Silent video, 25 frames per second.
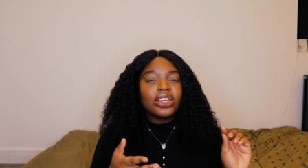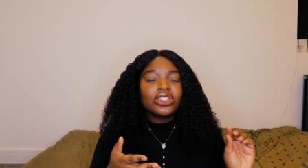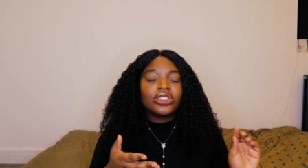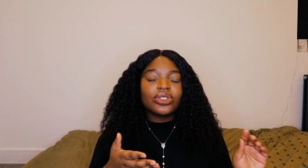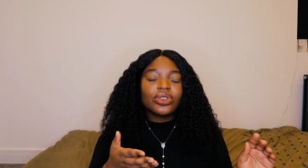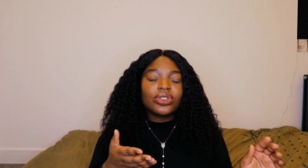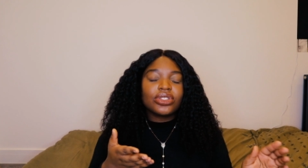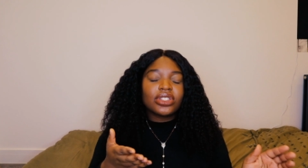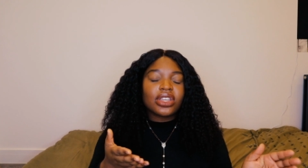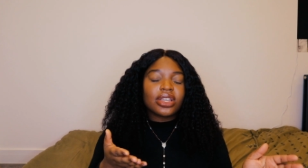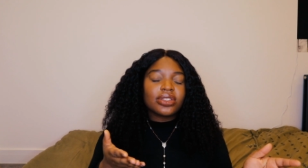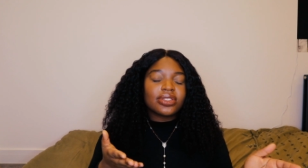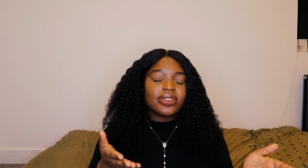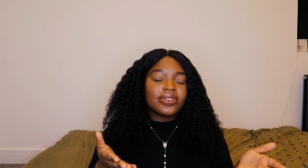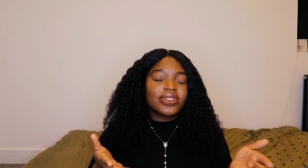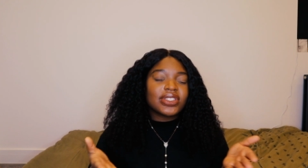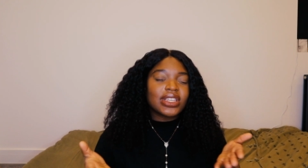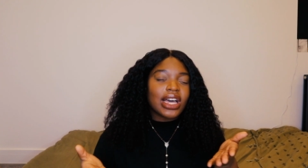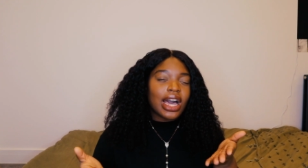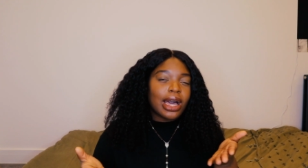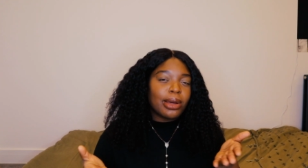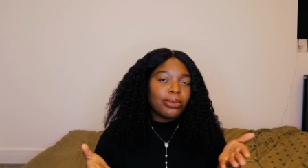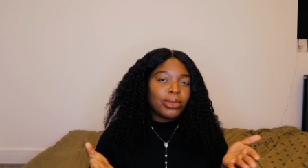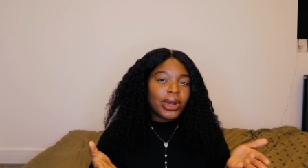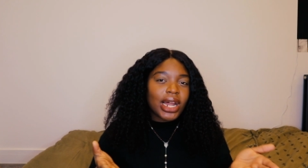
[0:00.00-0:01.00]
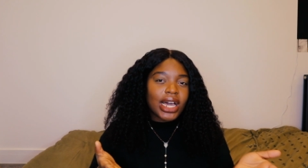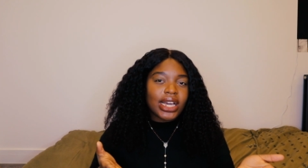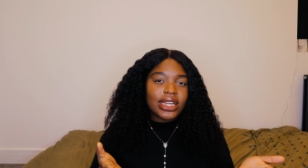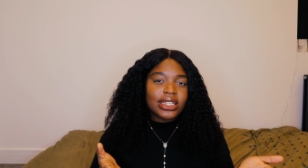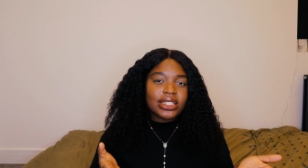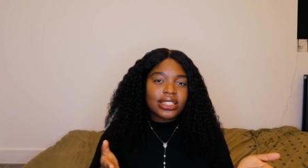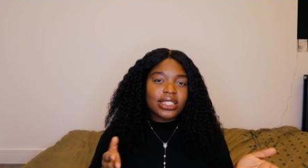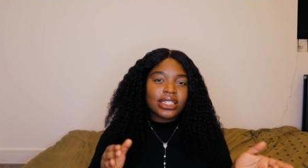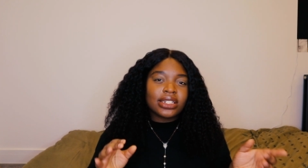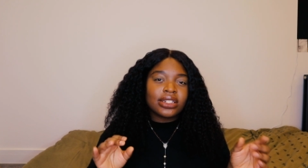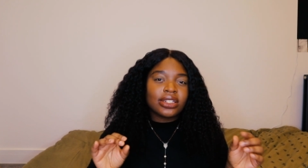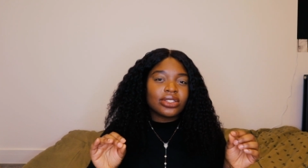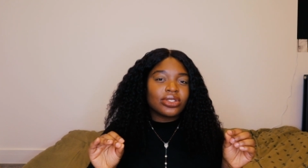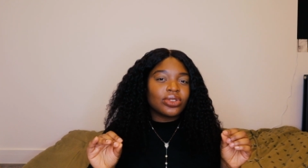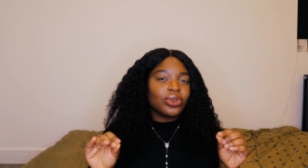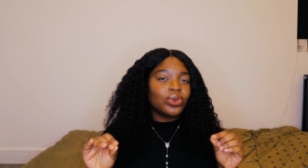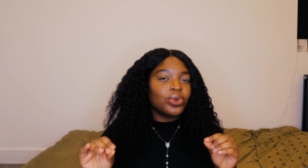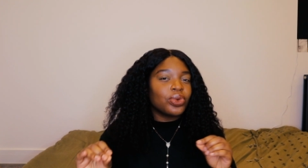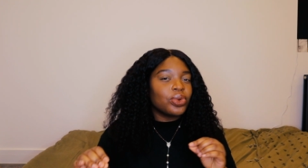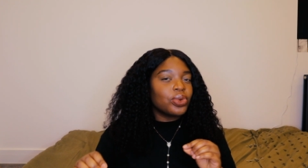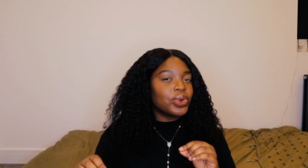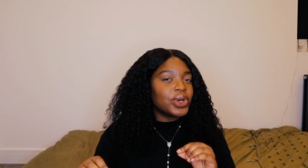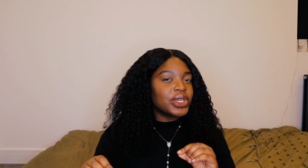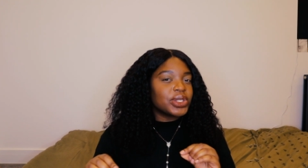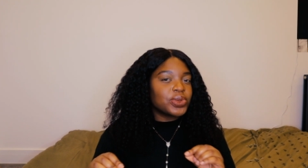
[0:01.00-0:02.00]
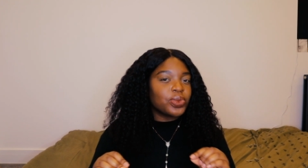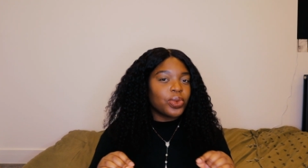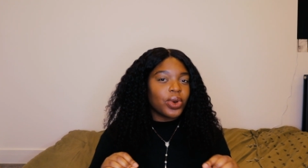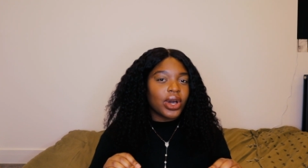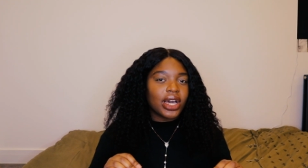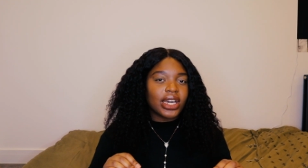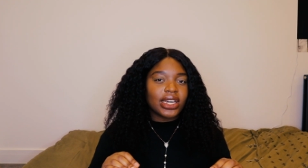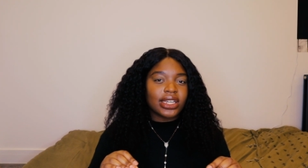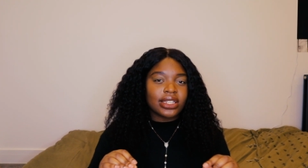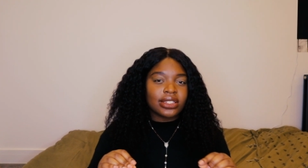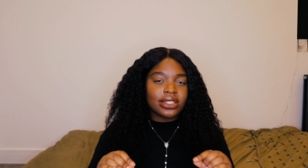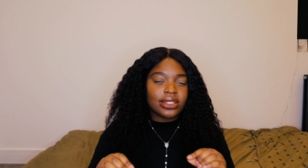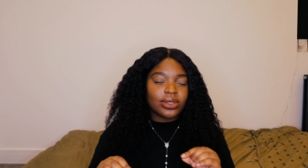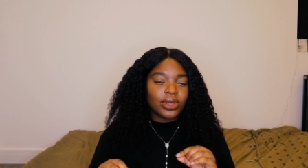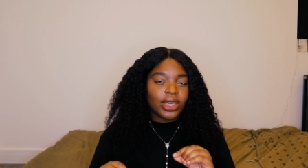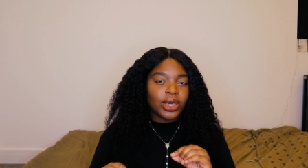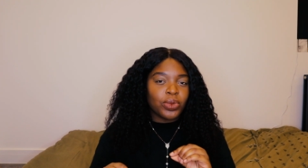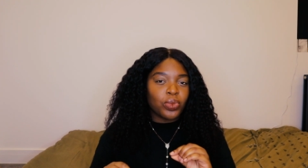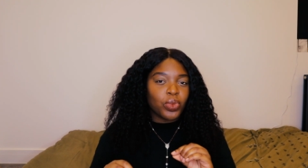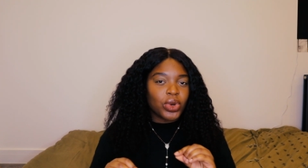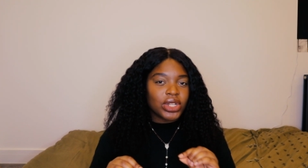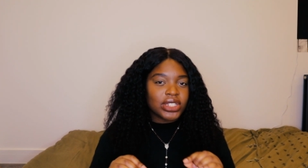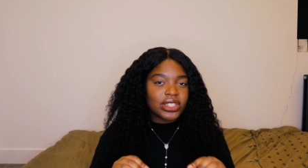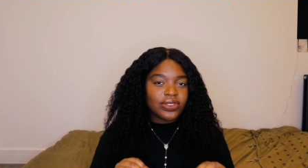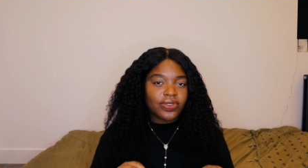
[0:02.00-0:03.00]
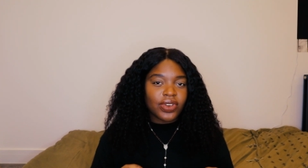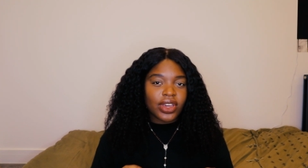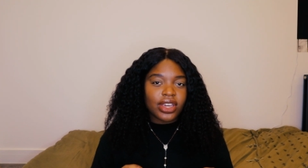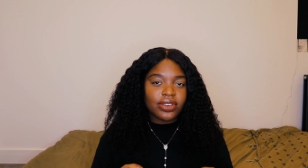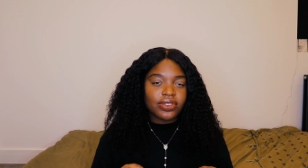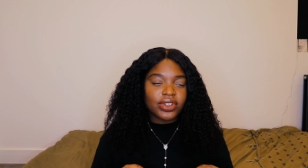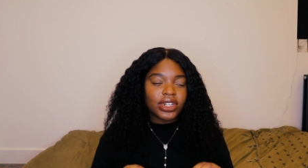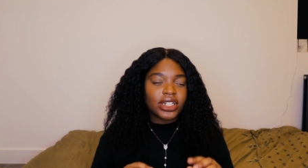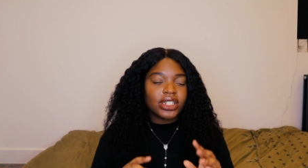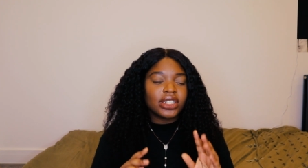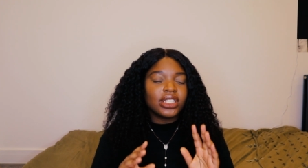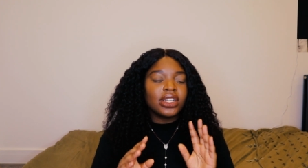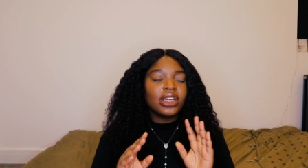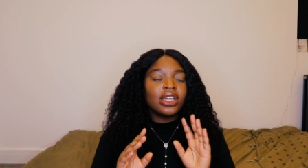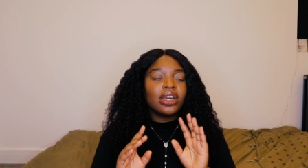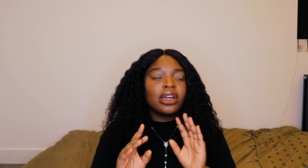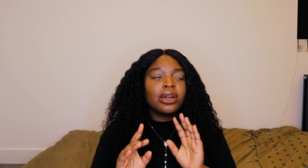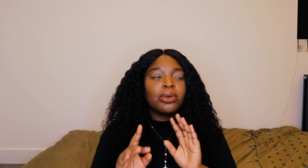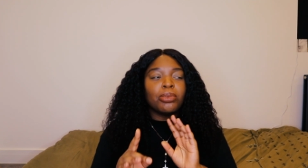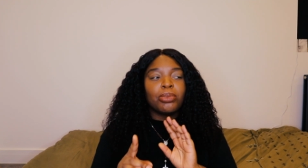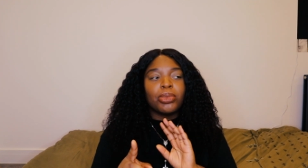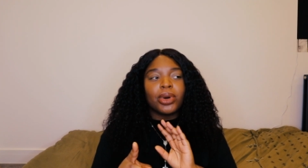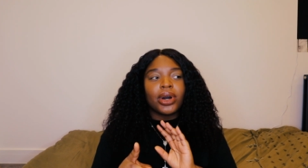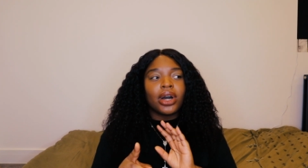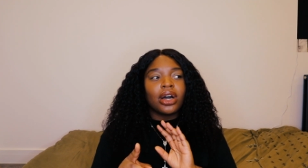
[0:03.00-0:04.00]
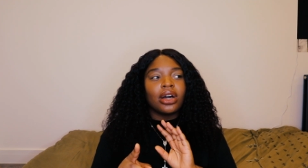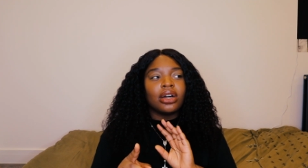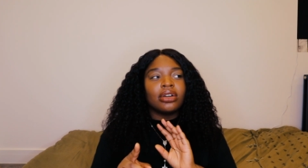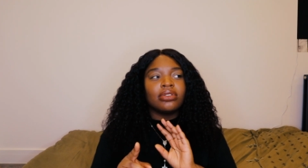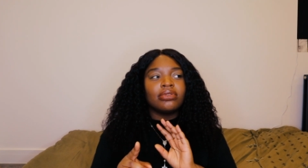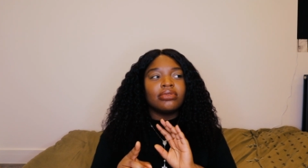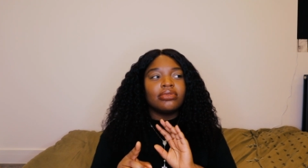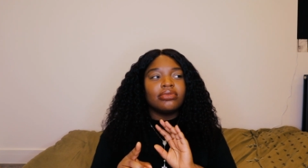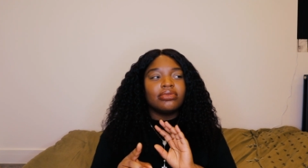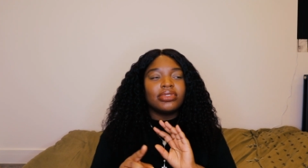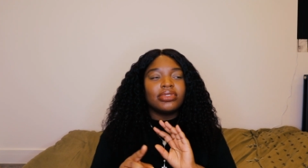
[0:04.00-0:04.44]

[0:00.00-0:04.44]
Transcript: So in terms of timelines, it doesn't always work in one's favor, but